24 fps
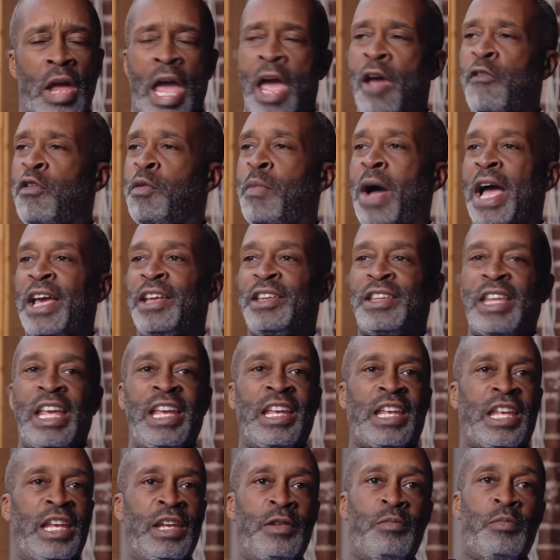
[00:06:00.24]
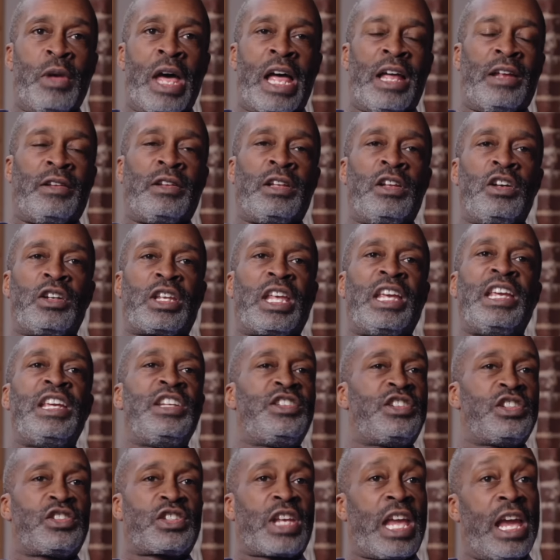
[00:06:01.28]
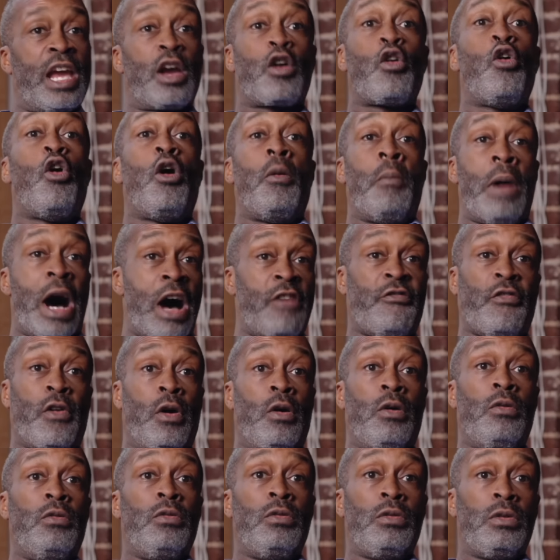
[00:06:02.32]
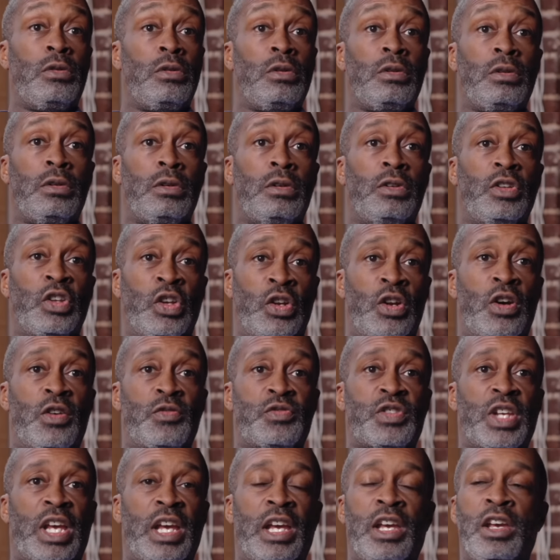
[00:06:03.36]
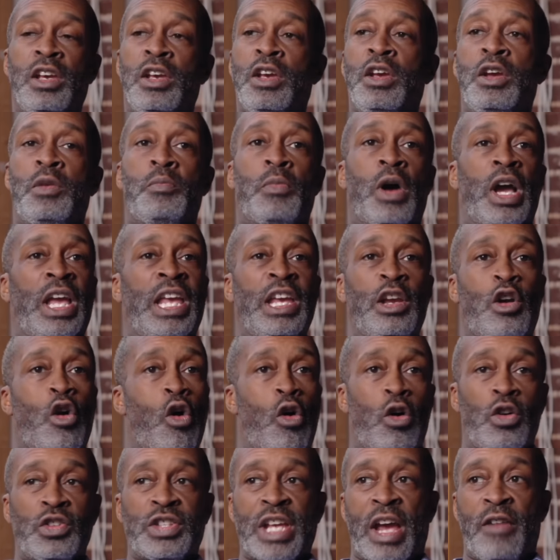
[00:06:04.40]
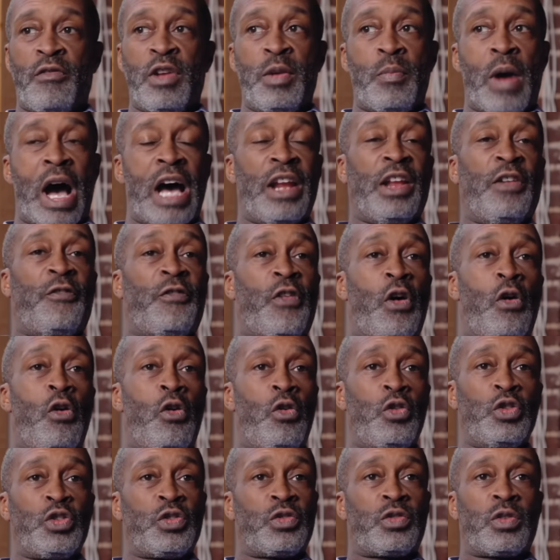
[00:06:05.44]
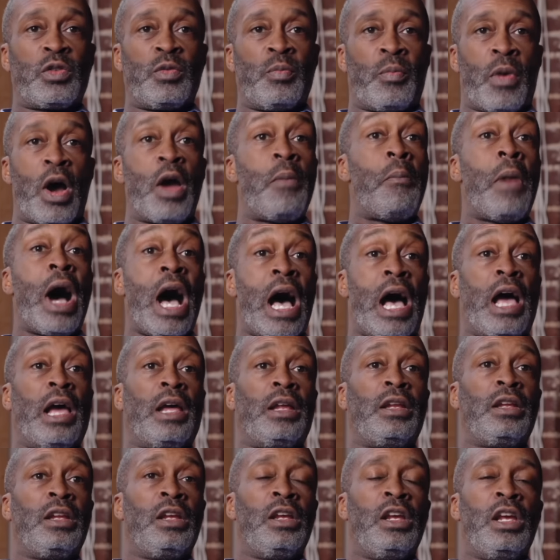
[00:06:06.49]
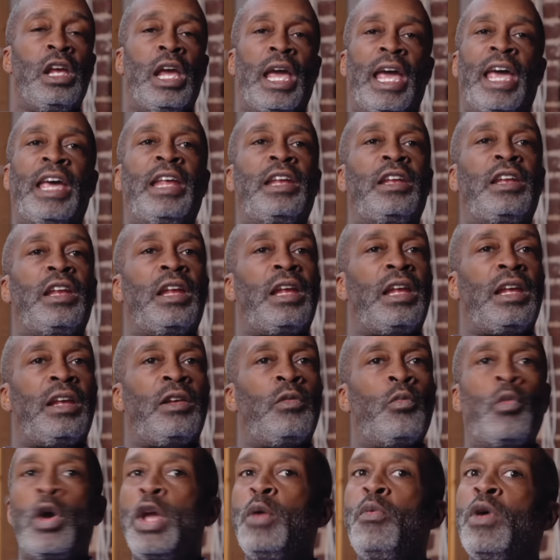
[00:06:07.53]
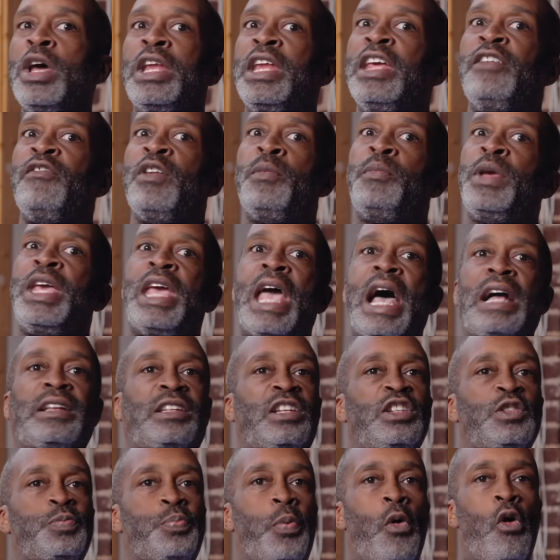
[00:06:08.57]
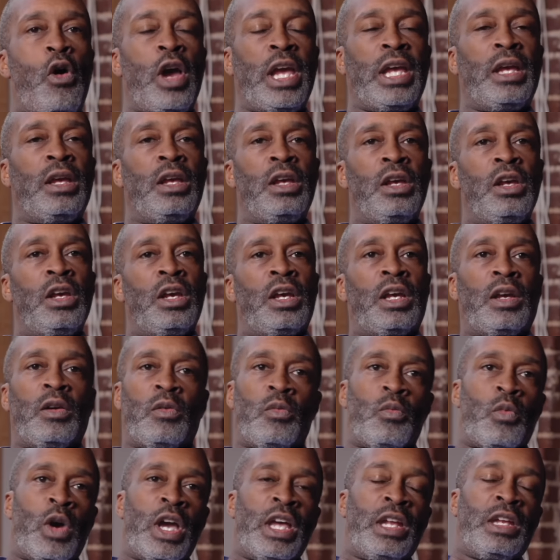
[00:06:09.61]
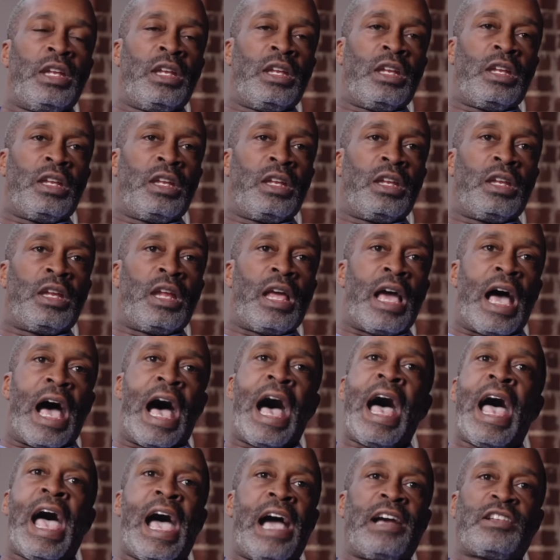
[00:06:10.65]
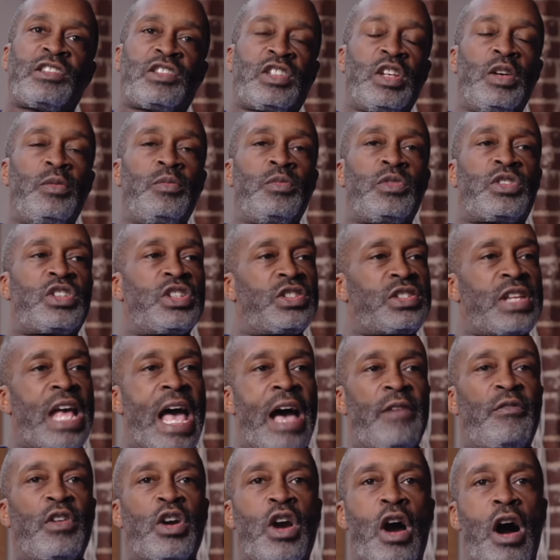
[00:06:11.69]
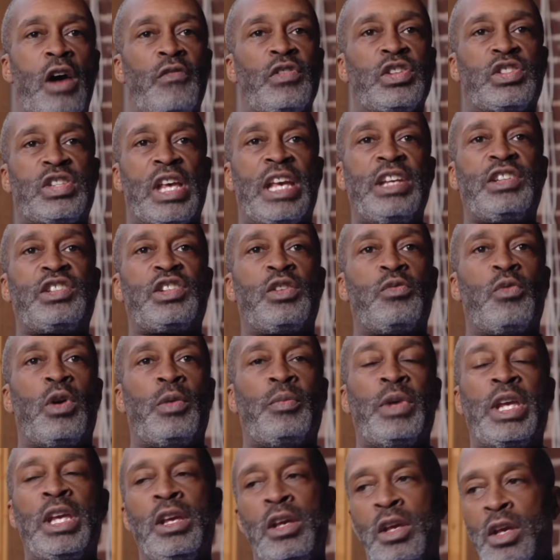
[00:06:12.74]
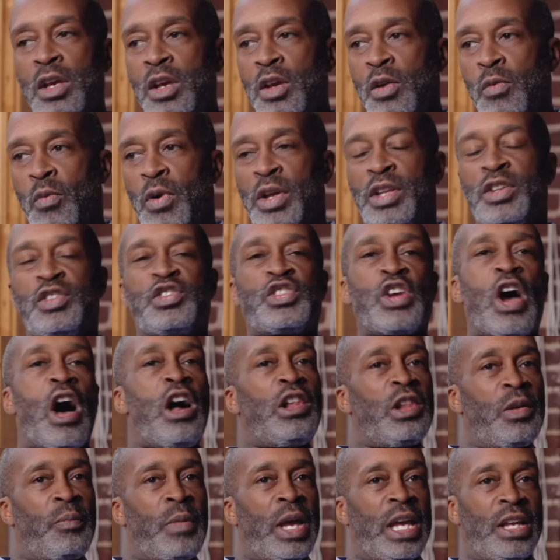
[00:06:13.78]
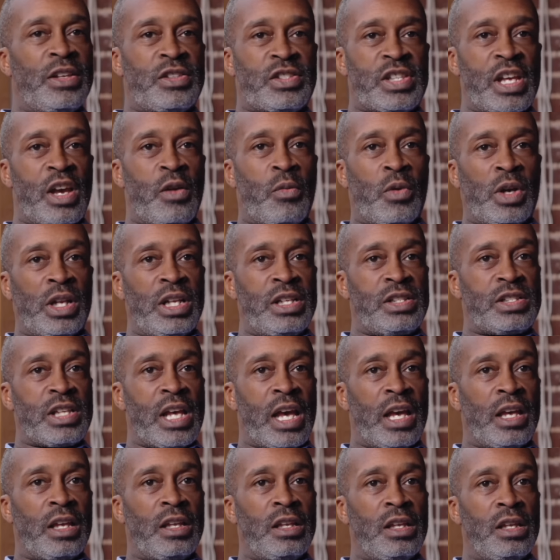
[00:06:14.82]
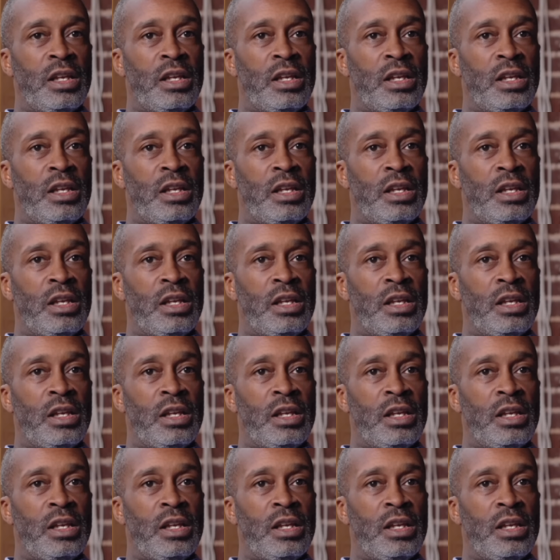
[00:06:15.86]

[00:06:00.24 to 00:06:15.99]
Everybody think he been looking. He just can't call my phone. You know what I'm saying? But he calls everybody's phones but mine. And we wouldn't even be at this point when I asked him just to have a conversation with me when Charlamagne said what he said.